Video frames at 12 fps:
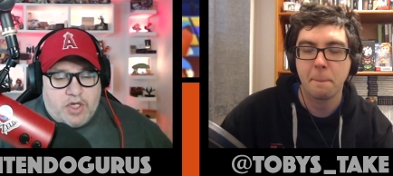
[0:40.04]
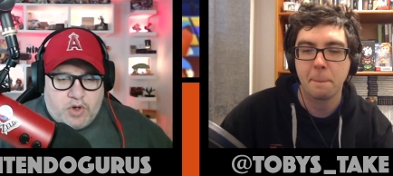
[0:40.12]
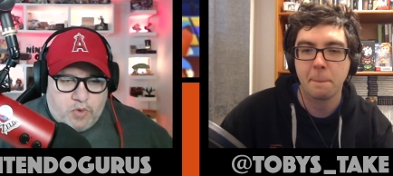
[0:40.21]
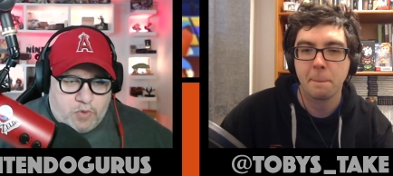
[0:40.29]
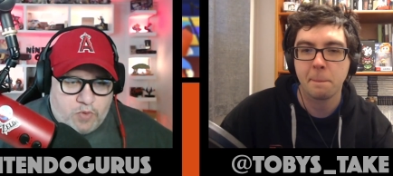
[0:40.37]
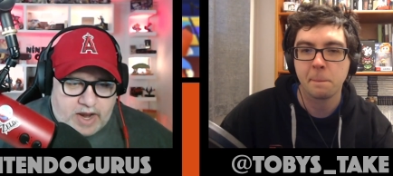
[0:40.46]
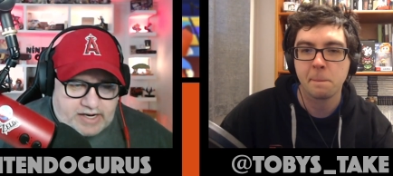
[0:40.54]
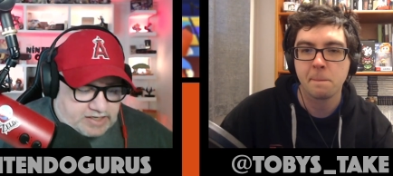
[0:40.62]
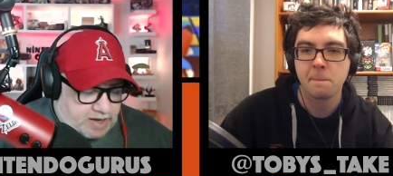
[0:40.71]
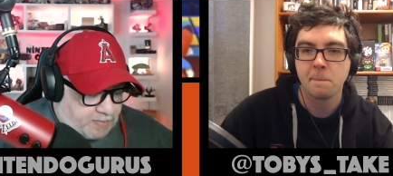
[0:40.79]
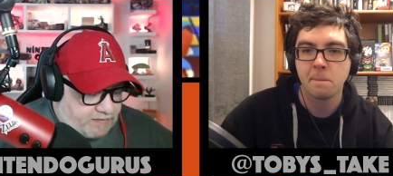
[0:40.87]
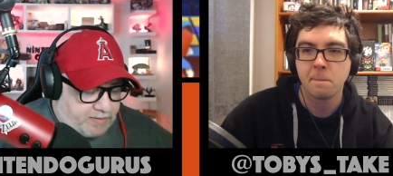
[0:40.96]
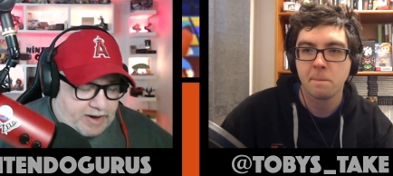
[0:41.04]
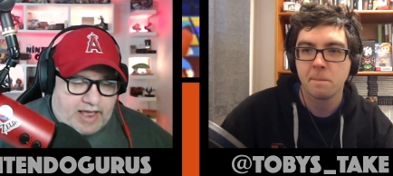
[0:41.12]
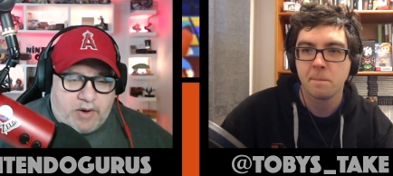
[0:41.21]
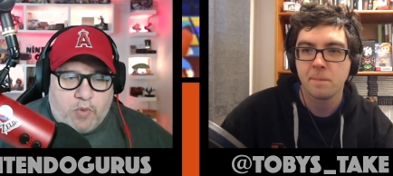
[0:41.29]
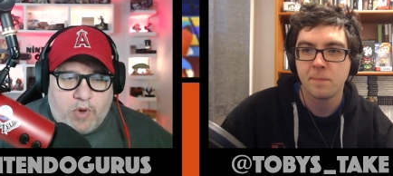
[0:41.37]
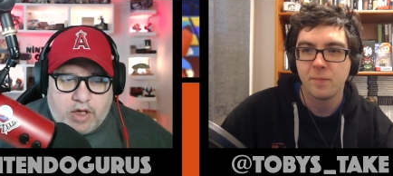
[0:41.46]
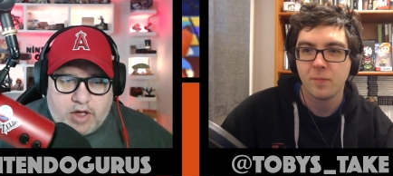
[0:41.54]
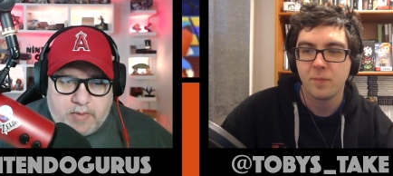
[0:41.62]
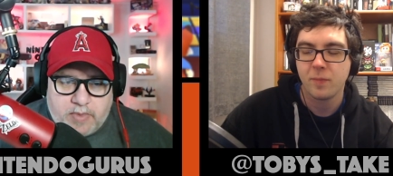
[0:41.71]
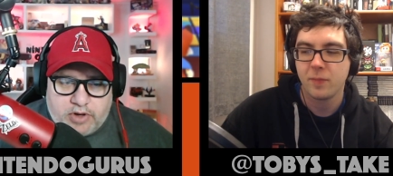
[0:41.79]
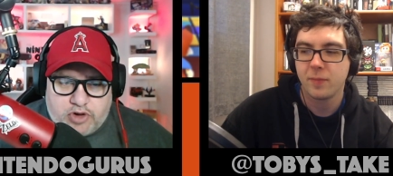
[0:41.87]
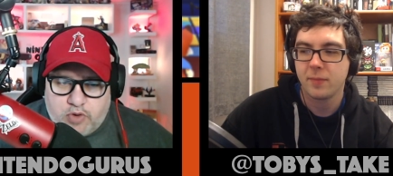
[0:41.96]
Speaker 1: What is up, everybody, and welcome
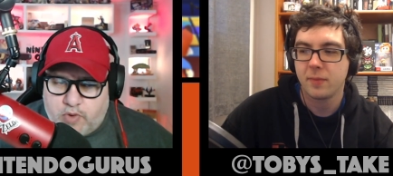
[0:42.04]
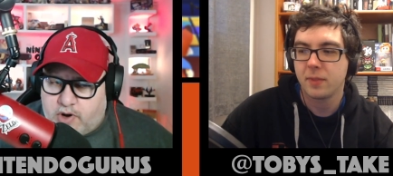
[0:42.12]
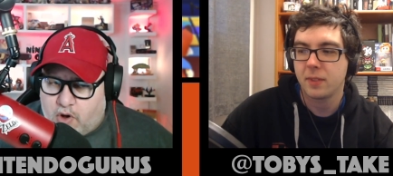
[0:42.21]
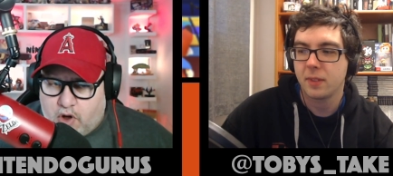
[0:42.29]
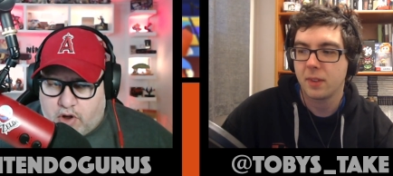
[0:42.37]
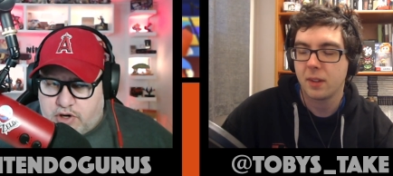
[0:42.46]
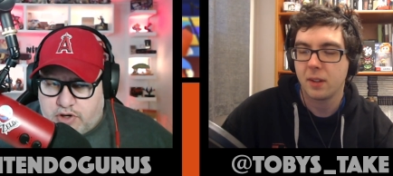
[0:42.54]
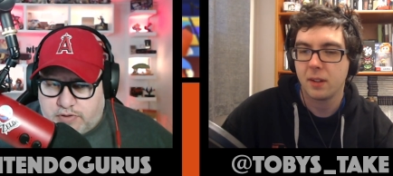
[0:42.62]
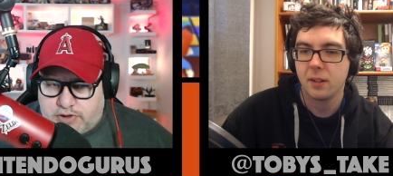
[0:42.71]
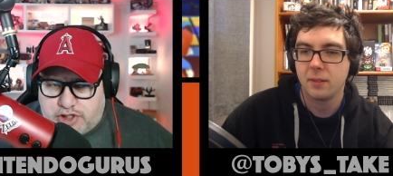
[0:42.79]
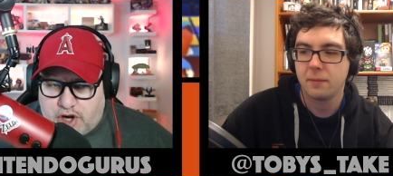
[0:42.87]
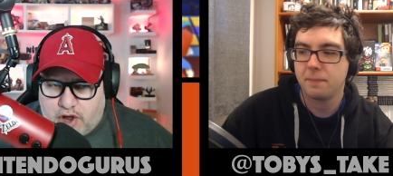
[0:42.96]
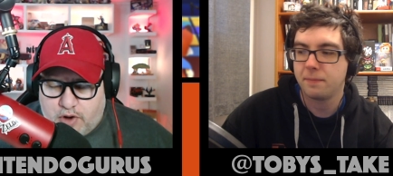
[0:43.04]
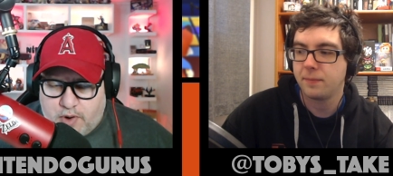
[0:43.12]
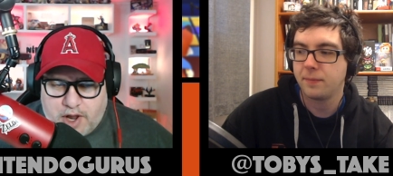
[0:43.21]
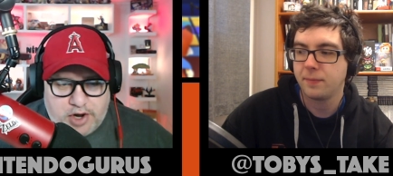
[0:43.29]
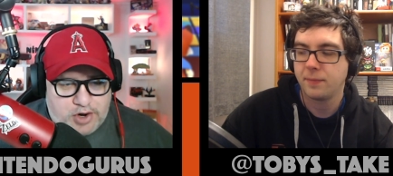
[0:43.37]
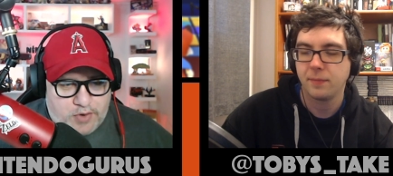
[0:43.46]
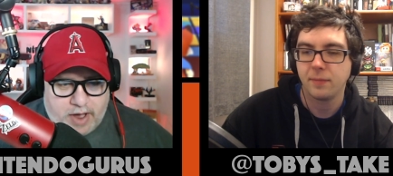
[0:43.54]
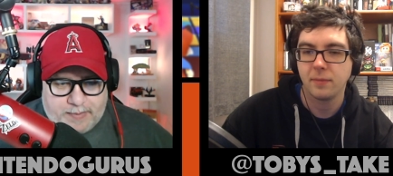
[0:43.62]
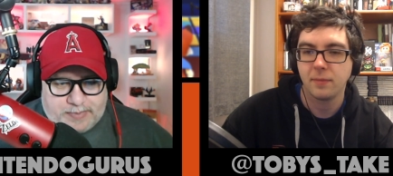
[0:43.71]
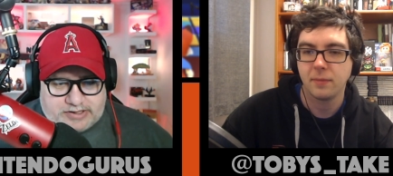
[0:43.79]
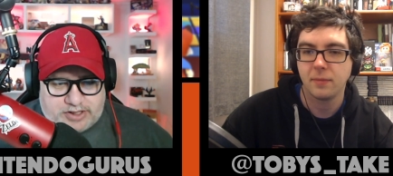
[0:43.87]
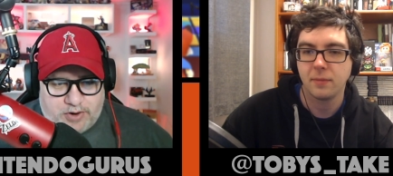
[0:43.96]
to an all-new show, a new
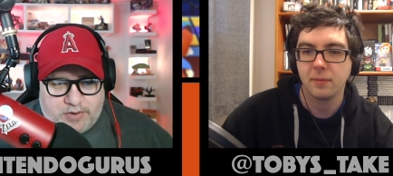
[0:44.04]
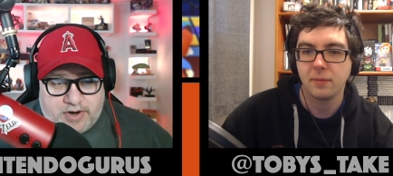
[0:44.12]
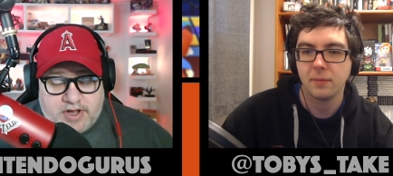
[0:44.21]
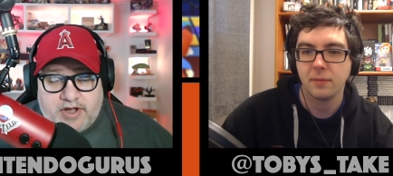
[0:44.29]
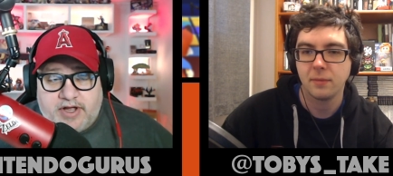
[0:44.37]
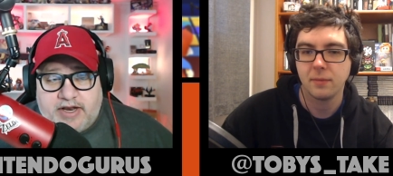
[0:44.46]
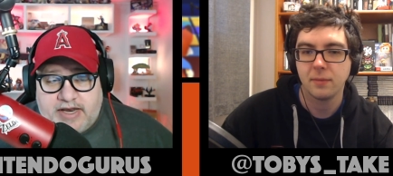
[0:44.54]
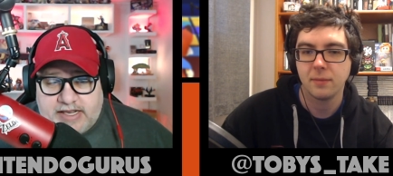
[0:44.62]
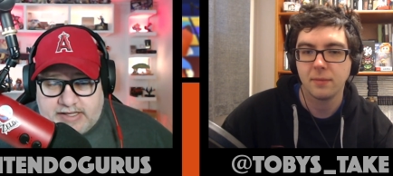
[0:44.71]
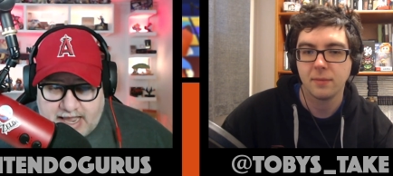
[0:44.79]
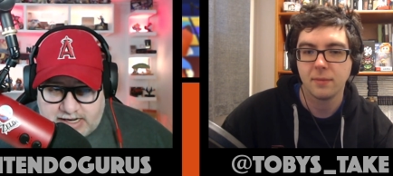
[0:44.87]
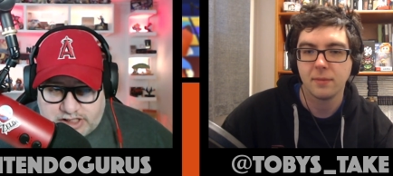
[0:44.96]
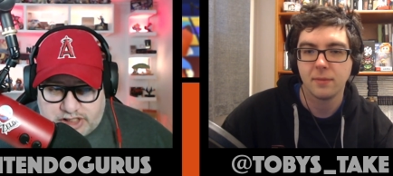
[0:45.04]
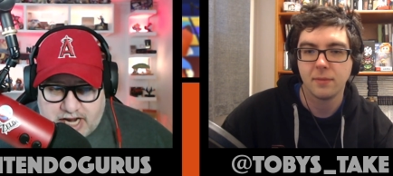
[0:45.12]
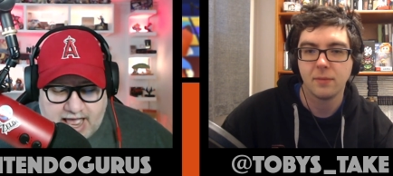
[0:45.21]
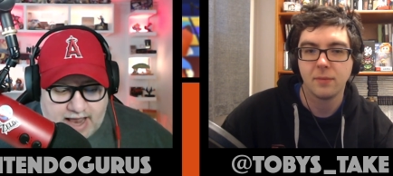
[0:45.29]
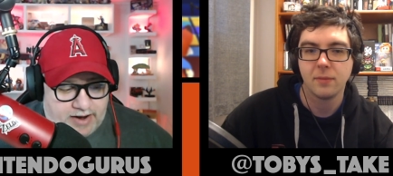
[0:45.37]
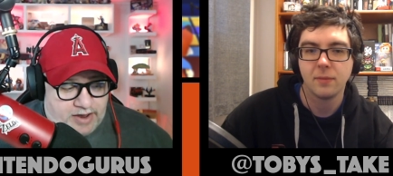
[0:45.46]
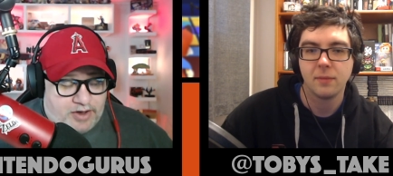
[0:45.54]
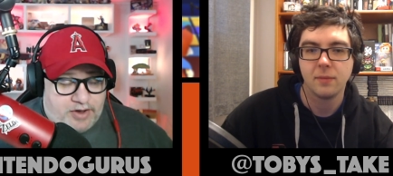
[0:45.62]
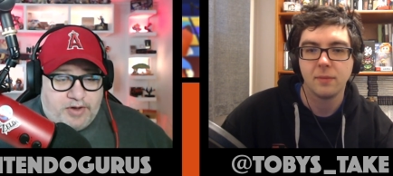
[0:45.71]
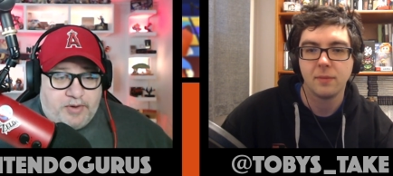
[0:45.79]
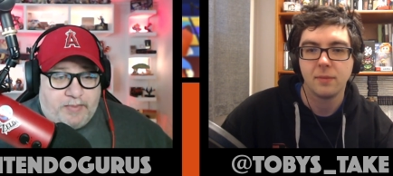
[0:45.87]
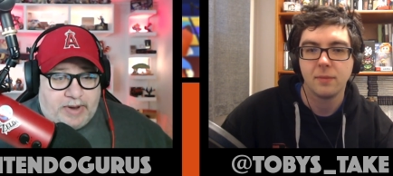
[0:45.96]
episode, Nintendo Chat.
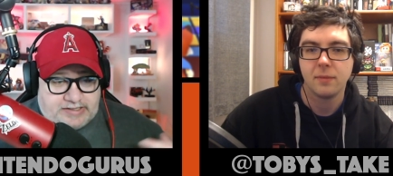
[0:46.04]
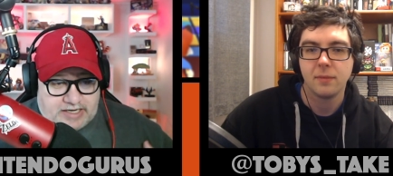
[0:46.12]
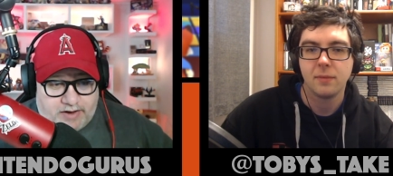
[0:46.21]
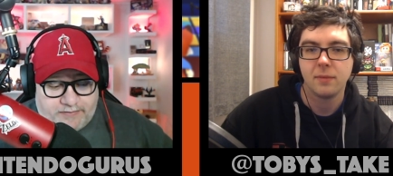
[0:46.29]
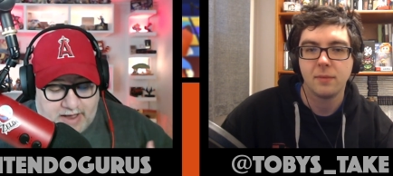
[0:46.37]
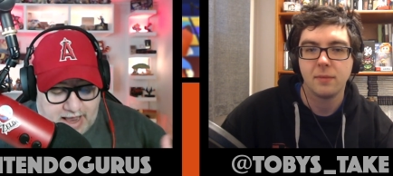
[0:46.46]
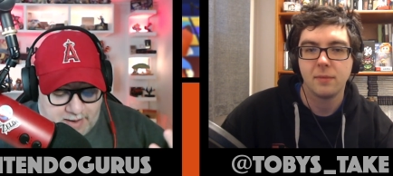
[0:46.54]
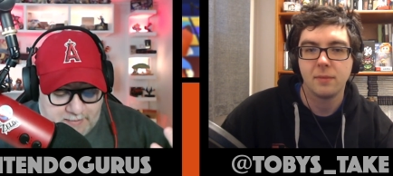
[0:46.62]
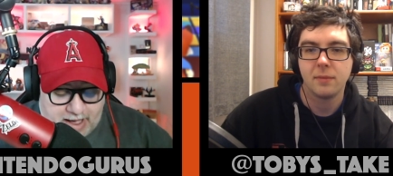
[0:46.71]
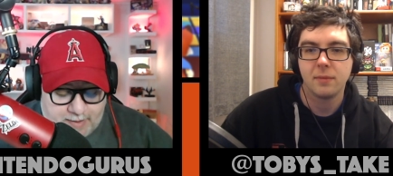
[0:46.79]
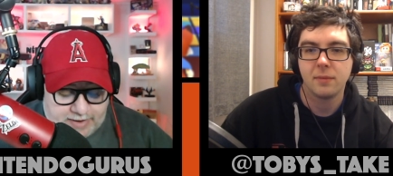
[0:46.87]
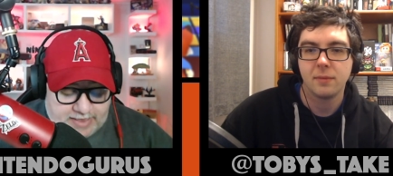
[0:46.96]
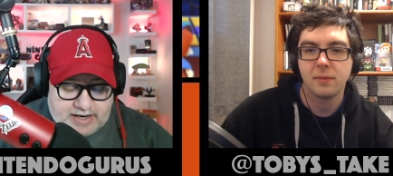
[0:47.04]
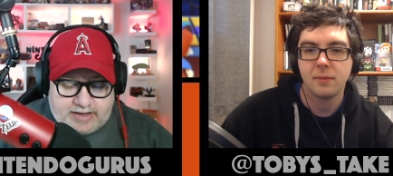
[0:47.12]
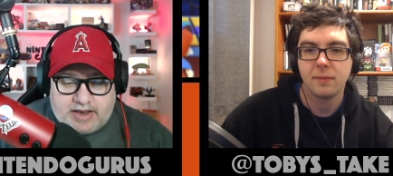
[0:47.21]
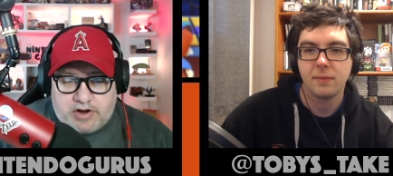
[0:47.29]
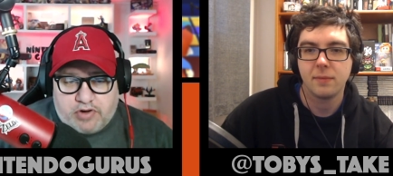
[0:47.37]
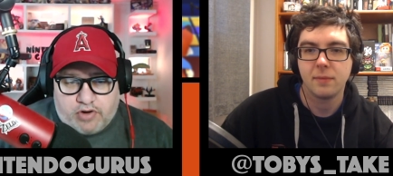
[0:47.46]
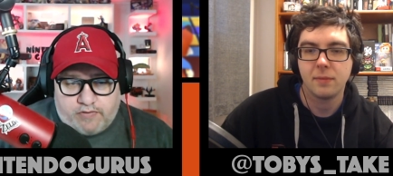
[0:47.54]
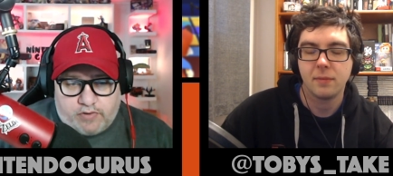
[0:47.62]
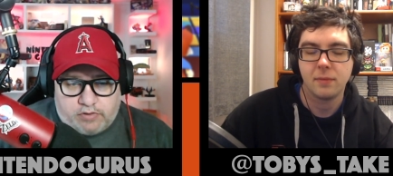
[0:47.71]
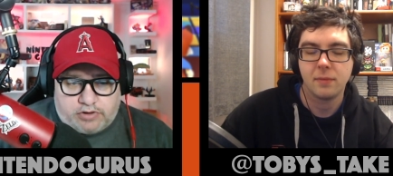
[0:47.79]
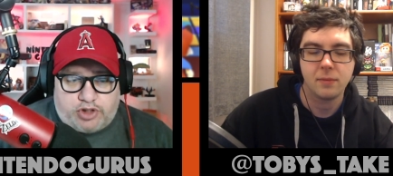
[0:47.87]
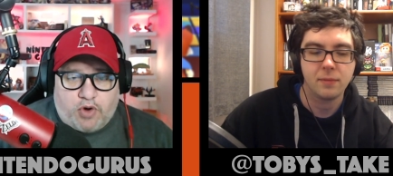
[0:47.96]
Myself, I am Bobby, the Nintendo Guru,
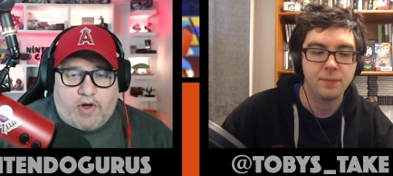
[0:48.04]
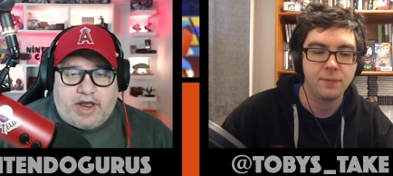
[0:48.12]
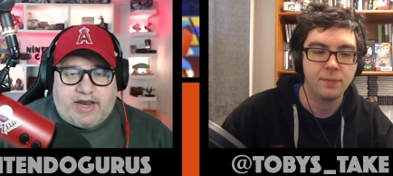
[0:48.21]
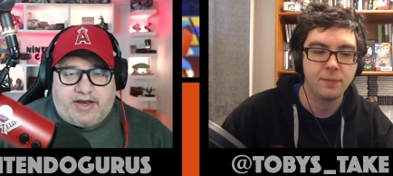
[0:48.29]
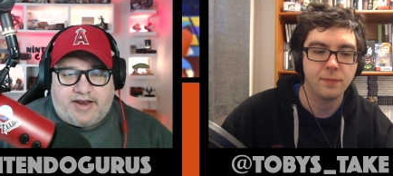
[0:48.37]
joined,